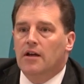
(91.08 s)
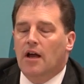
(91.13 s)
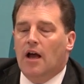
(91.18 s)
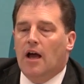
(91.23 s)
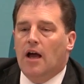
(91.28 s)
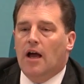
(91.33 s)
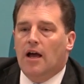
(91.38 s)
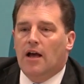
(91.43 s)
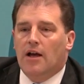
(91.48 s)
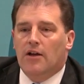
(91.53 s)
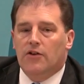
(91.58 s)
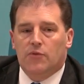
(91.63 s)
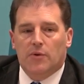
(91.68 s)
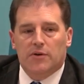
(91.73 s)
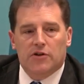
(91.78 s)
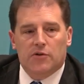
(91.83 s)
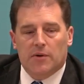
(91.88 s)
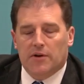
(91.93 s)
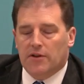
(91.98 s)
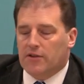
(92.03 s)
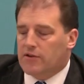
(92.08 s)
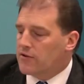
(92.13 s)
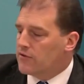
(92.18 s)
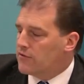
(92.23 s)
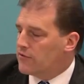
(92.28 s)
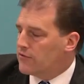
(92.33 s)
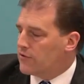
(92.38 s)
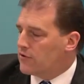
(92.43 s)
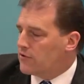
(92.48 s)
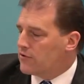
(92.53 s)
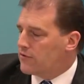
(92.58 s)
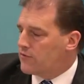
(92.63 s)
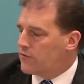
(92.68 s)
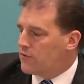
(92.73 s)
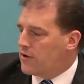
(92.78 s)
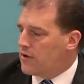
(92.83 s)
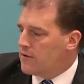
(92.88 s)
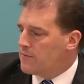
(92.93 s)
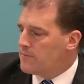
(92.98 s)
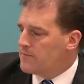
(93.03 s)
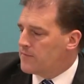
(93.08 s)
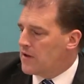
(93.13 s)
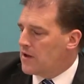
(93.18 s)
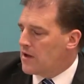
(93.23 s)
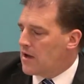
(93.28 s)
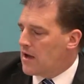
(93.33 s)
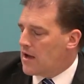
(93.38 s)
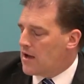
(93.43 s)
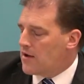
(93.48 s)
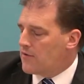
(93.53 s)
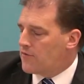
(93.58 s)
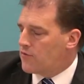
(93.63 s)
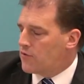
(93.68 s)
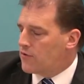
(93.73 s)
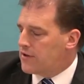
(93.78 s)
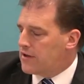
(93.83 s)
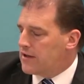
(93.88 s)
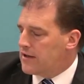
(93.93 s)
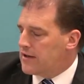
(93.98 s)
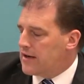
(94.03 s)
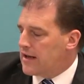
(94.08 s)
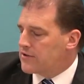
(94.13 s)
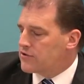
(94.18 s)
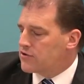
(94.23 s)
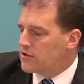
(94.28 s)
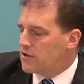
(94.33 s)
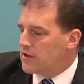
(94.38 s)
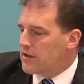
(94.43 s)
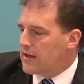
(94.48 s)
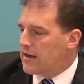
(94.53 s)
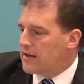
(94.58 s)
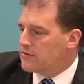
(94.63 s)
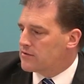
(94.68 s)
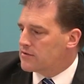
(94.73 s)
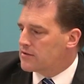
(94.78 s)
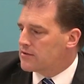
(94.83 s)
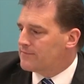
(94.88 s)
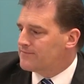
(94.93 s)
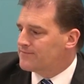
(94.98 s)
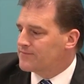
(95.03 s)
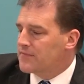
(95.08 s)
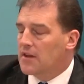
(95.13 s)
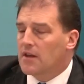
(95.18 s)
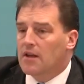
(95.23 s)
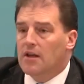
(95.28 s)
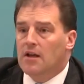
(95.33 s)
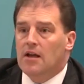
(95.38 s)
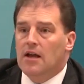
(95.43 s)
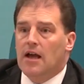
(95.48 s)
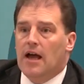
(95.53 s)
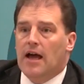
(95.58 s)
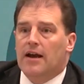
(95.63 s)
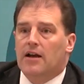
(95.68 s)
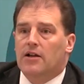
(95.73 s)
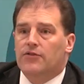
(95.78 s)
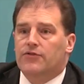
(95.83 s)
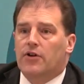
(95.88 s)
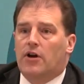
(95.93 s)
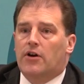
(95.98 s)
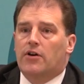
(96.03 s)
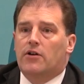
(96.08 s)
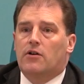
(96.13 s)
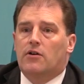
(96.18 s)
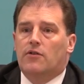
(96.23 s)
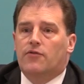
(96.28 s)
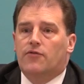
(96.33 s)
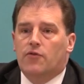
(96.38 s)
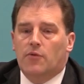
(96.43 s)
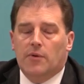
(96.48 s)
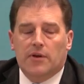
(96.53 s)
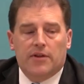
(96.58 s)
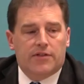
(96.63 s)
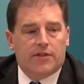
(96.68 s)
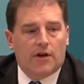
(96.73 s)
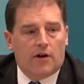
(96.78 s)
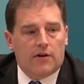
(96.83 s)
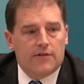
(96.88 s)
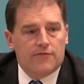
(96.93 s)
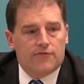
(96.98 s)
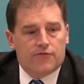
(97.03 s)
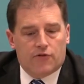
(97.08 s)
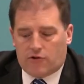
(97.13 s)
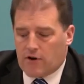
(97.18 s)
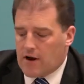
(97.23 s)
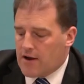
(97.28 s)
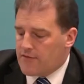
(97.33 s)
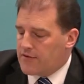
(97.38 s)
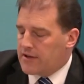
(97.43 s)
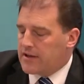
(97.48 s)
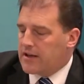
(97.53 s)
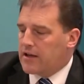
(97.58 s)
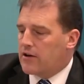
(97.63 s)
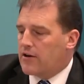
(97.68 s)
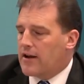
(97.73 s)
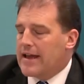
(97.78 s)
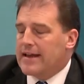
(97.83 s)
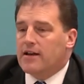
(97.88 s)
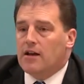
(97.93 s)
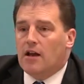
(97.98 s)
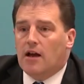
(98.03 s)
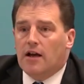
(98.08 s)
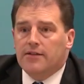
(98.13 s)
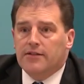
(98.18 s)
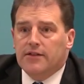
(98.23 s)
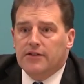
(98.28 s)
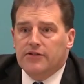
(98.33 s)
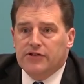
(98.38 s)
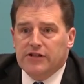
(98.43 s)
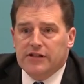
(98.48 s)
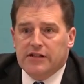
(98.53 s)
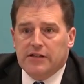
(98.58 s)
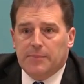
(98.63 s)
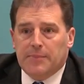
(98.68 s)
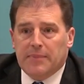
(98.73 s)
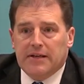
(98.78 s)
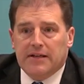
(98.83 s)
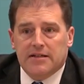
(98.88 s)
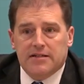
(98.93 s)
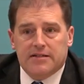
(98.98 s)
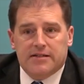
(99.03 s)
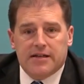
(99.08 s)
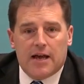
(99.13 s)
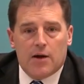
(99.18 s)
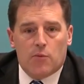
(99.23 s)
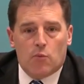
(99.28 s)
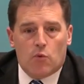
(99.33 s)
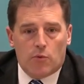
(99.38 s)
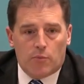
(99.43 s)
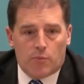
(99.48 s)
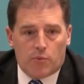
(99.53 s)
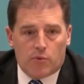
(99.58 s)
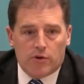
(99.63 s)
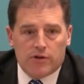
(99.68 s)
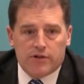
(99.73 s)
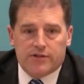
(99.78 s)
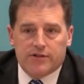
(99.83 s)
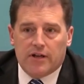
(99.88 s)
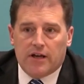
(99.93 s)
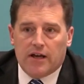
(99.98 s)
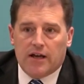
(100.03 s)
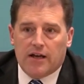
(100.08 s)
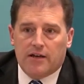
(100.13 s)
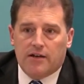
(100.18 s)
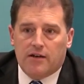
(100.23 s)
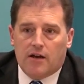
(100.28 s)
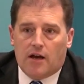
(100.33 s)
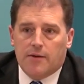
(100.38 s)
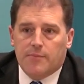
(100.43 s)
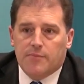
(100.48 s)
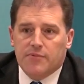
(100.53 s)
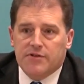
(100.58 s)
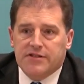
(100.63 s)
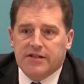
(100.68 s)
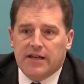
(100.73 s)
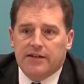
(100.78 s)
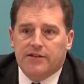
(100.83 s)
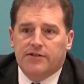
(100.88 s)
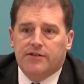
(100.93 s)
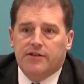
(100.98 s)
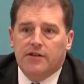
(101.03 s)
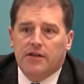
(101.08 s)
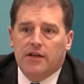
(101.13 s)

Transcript: 2023 results for you for the national accounts. And I'll start off with our infographic and our headline that GDP is down 1.9%